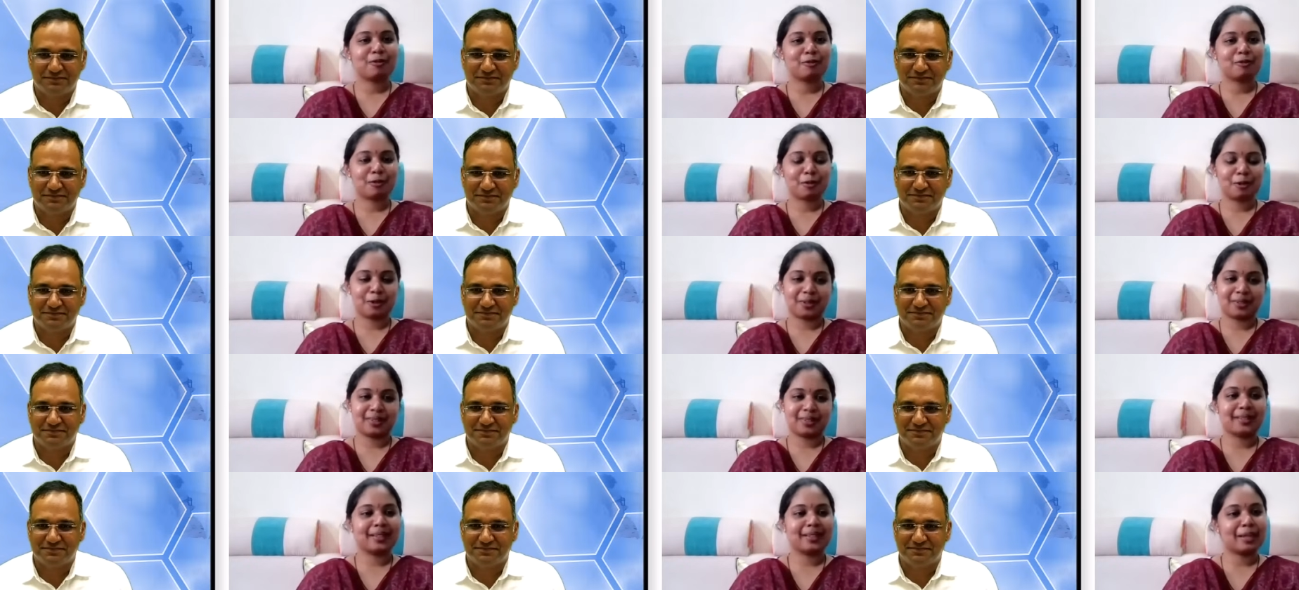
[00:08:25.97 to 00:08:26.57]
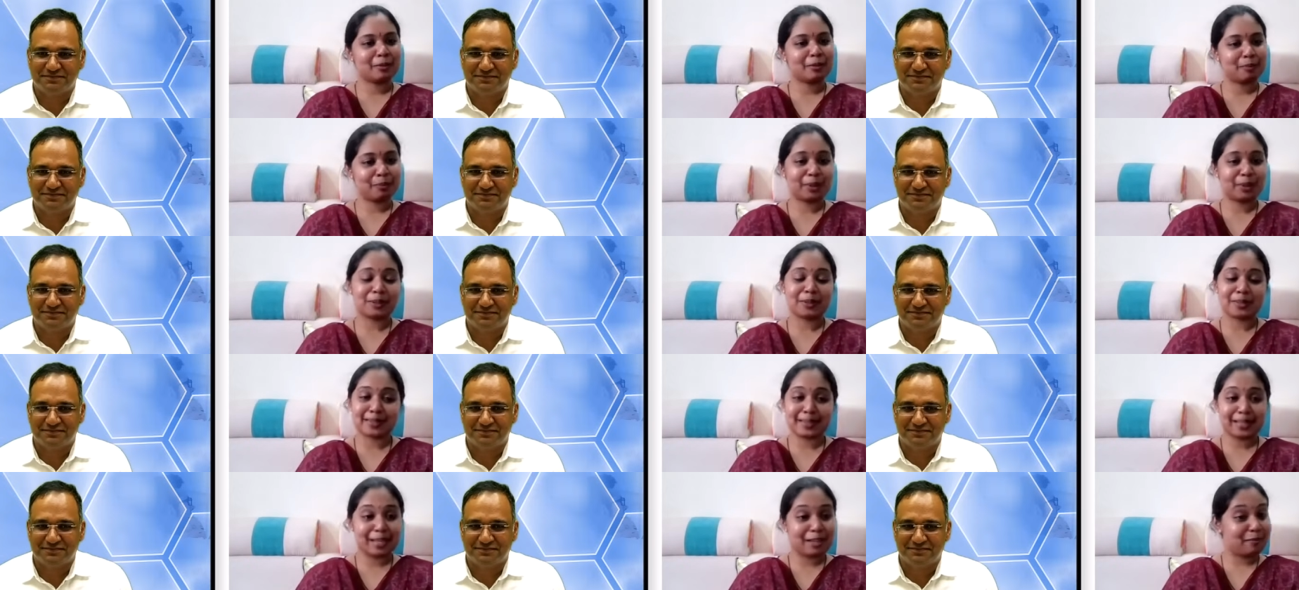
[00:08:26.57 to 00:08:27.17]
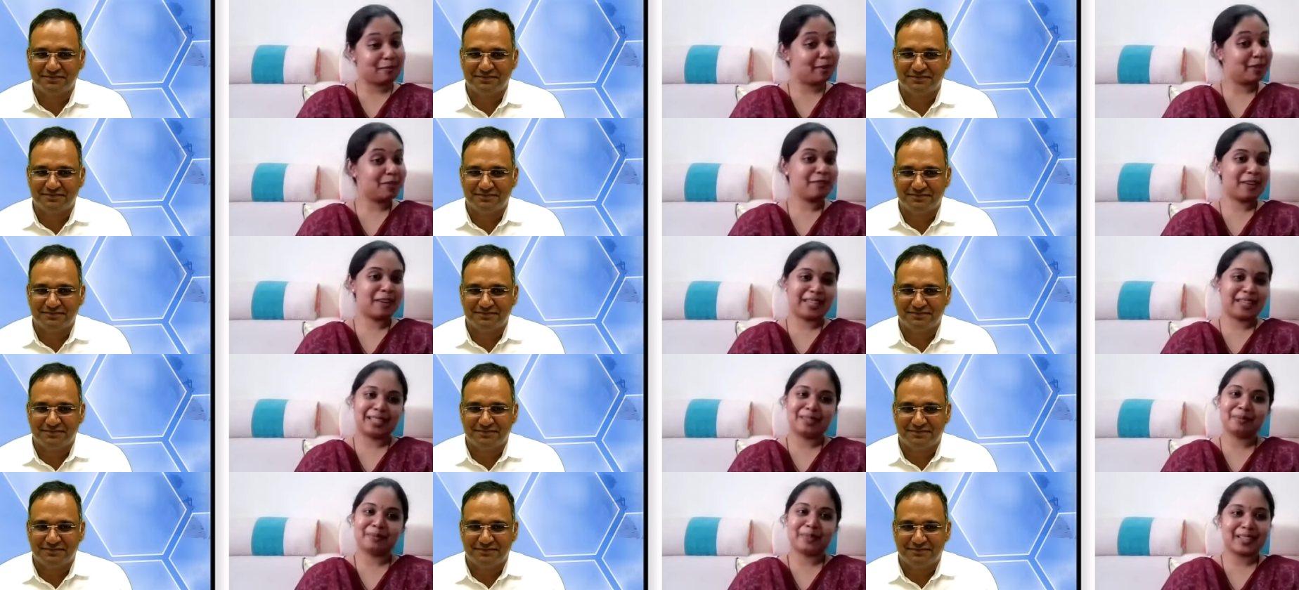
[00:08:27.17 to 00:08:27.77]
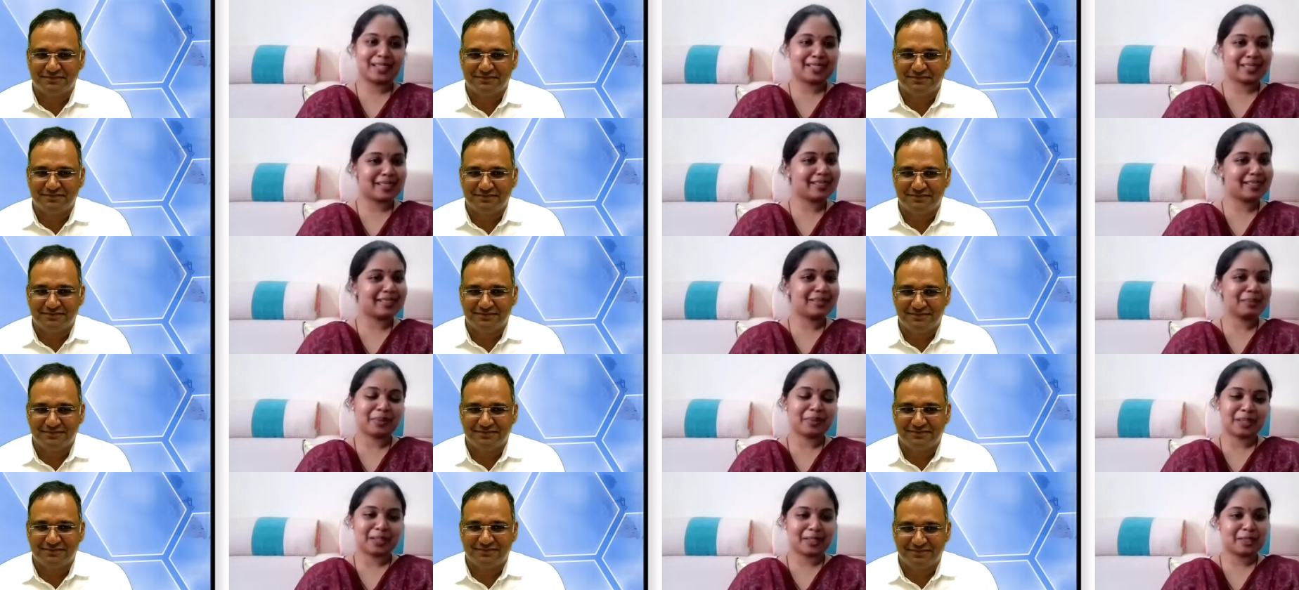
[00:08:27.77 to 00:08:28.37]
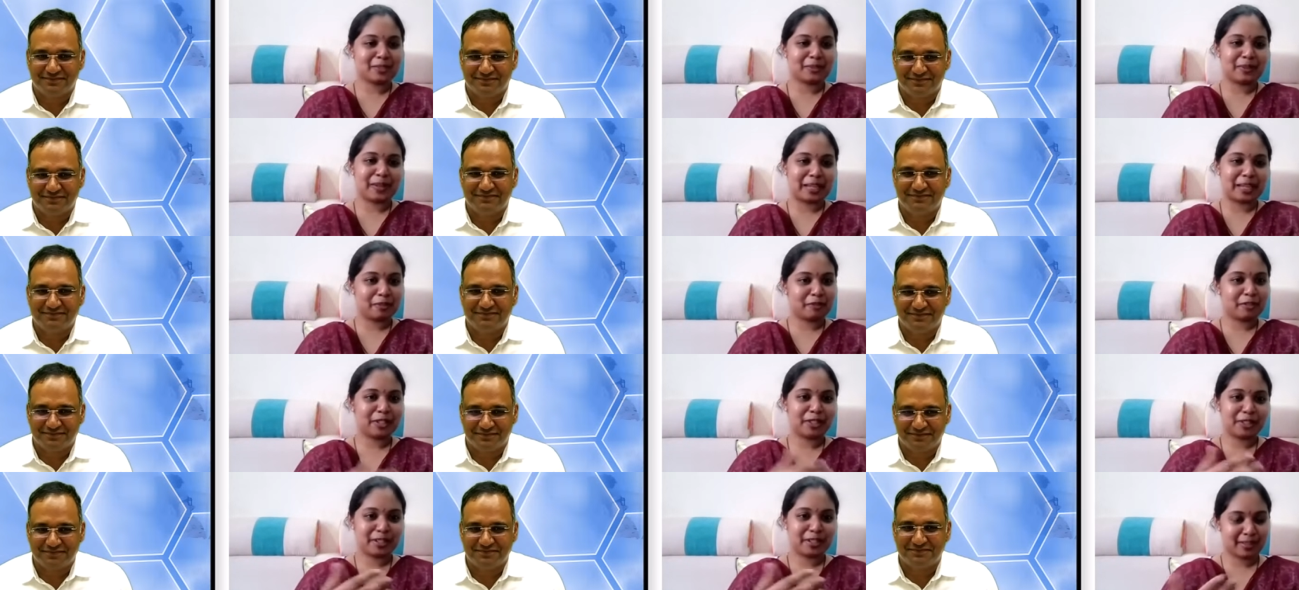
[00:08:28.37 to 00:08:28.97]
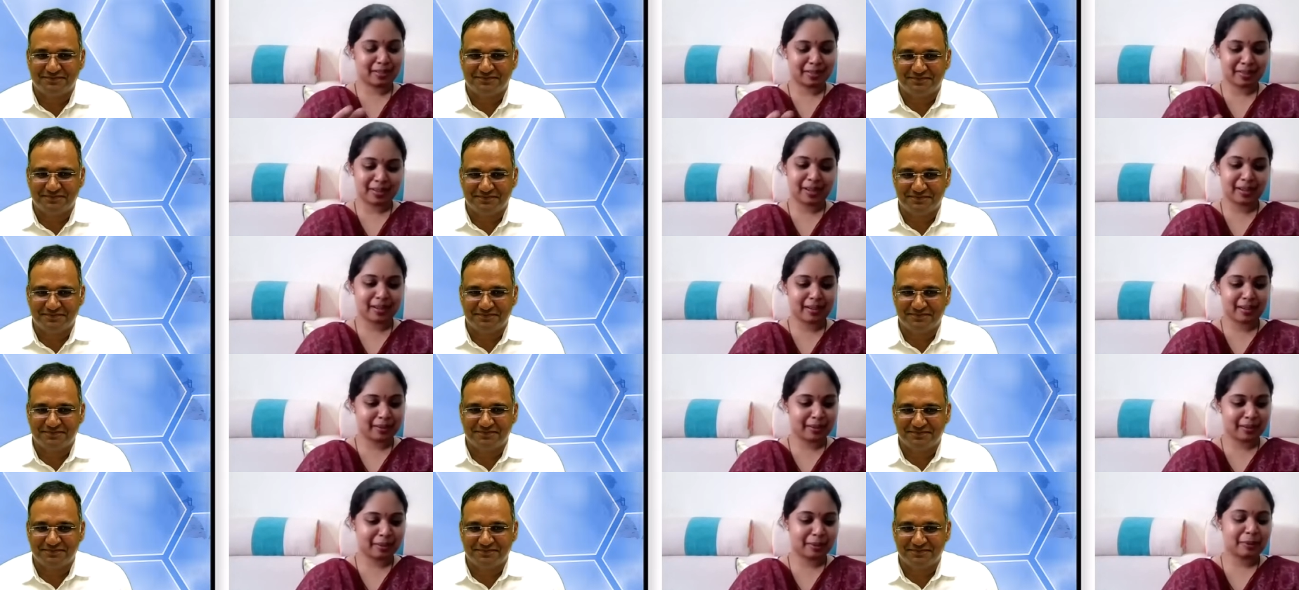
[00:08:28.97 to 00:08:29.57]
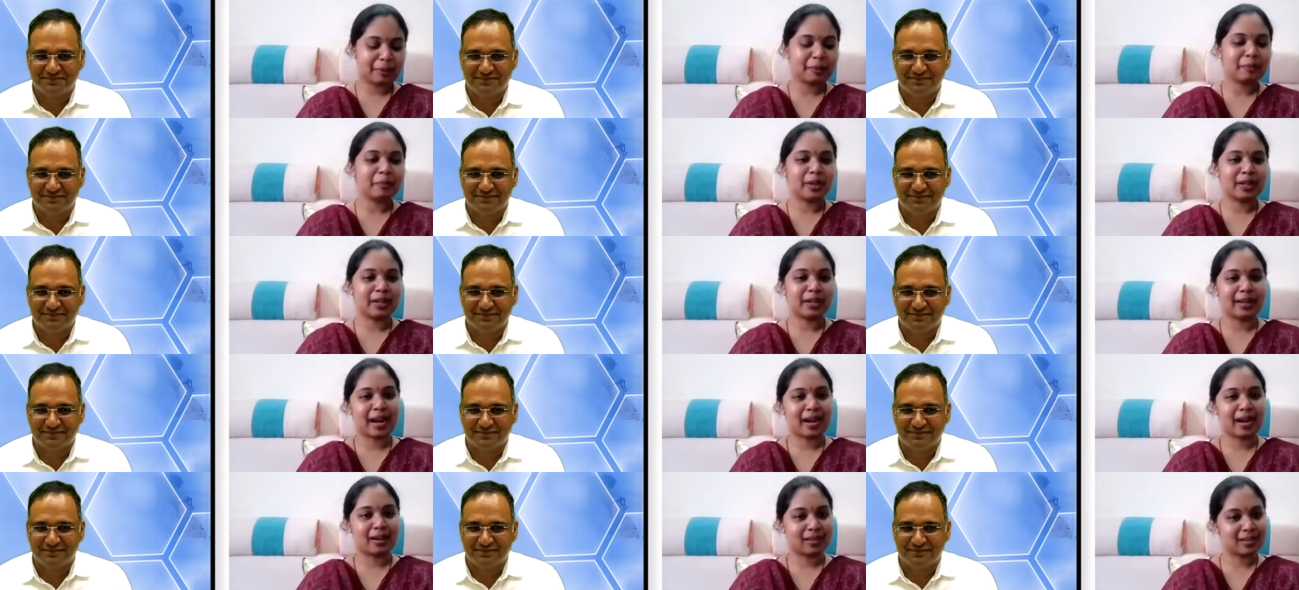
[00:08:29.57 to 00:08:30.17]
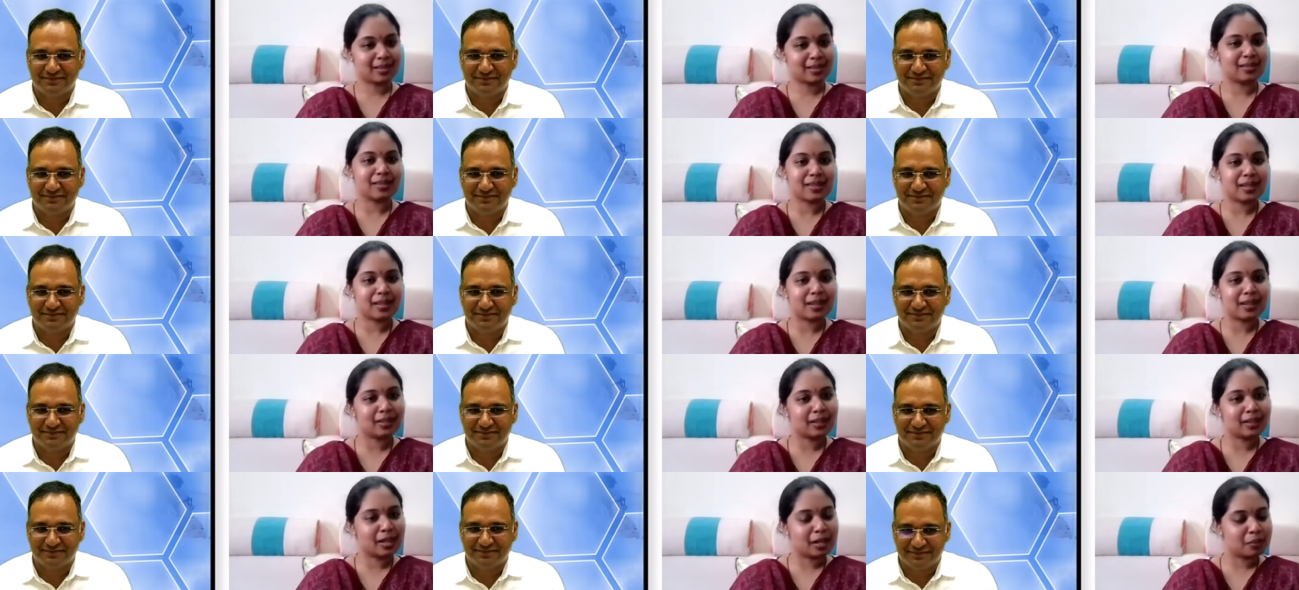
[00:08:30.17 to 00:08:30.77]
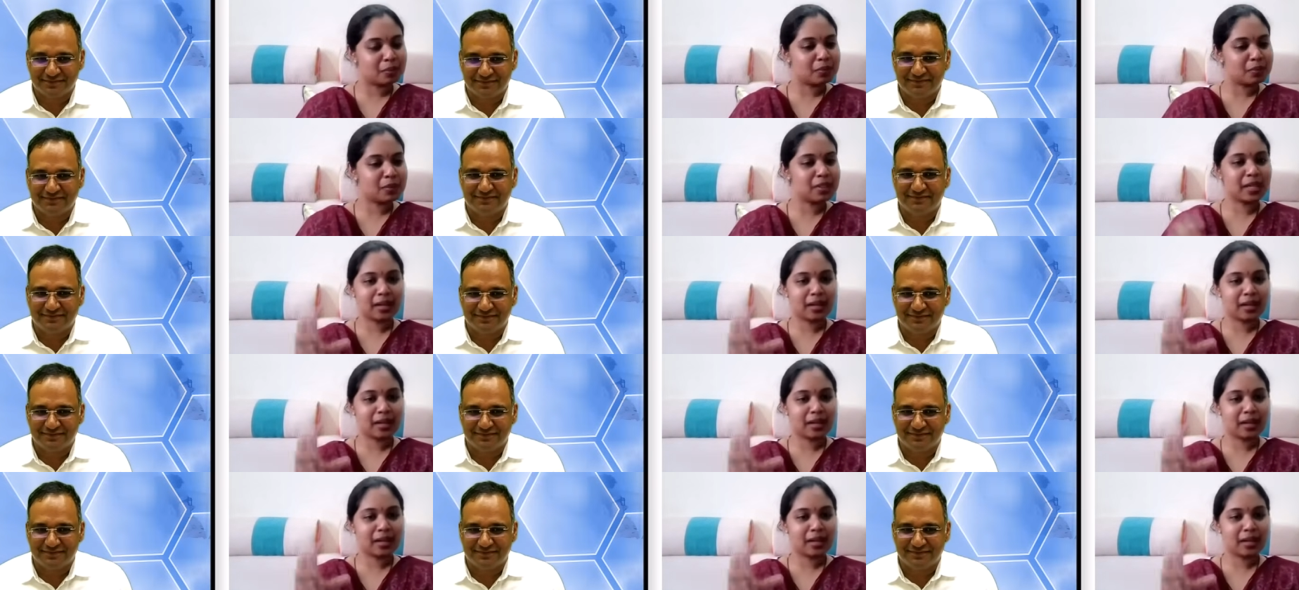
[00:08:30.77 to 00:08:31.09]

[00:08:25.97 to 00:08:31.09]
Speaker 1: for they because they have been very patient. Because whenever uh, a grand test result comes